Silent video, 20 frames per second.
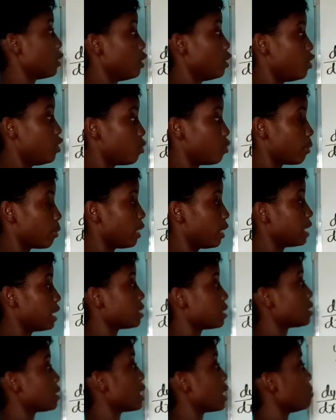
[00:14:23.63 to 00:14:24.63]

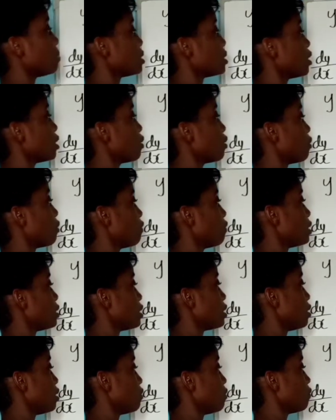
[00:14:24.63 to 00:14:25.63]
numerator times the
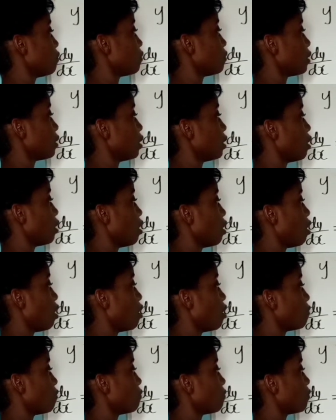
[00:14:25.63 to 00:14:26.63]
derivative
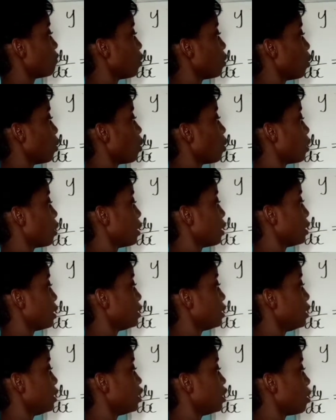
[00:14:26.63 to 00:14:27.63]
of our
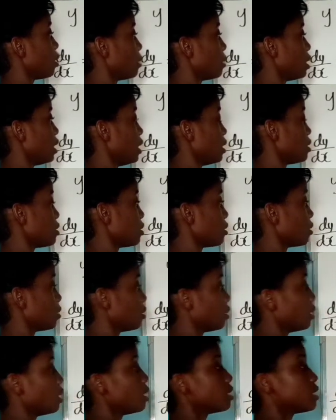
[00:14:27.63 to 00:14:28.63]
denominator.
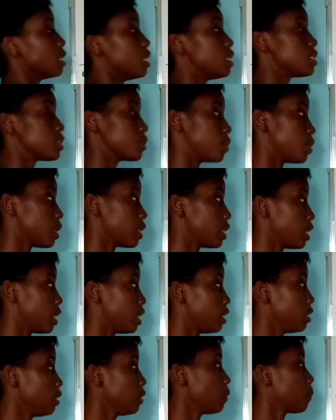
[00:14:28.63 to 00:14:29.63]
So let's go
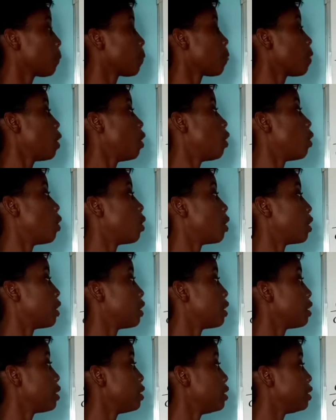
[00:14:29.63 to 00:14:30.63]
again.
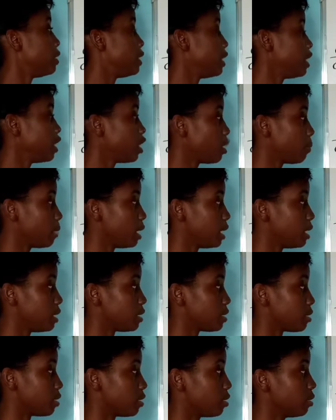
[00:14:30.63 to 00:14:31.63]
Our
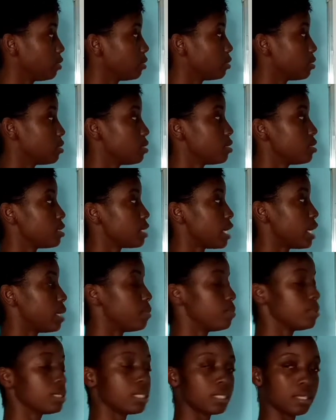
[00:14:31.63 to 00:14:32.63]
denominator
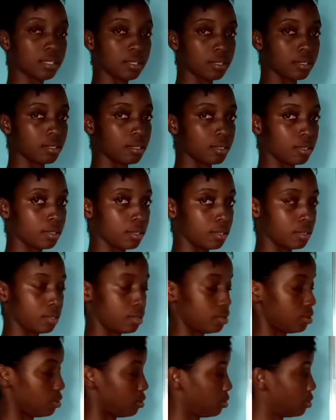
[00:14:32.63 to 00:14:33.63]
times
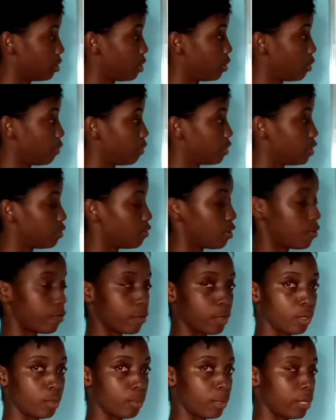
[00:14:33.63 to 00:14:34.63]
the derivative of our
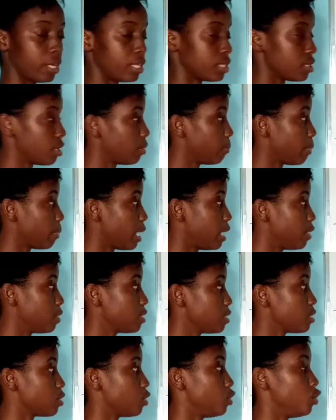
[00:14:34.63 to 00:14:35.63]
numerator
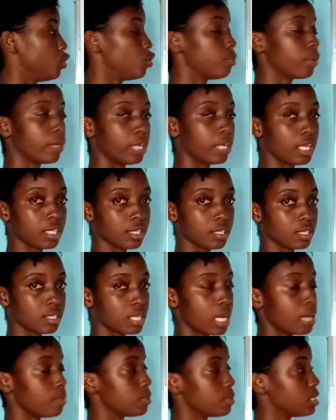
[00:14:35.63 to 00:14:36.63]
minus our numerator
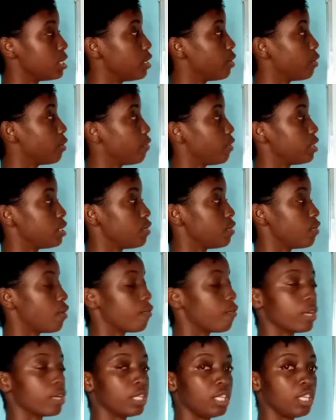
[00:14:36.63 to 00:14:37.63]
times the derivative
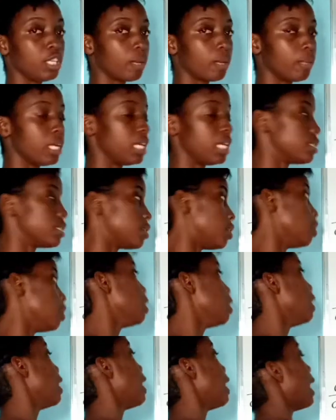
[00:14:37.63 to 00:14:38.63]
of our denominator.
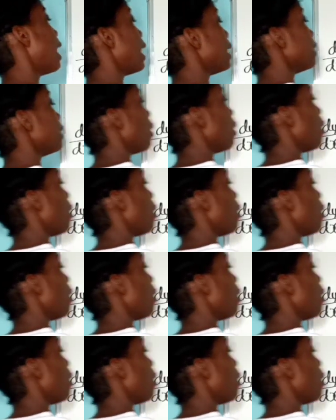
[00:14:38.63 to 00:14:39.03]
And